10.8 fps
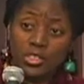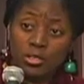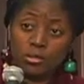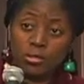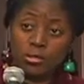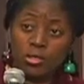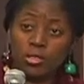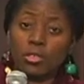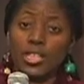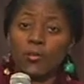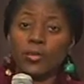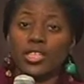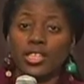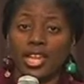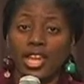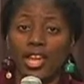school students so that we
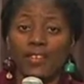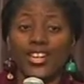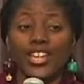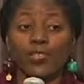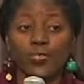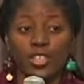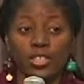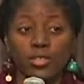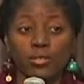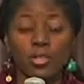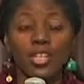can have a real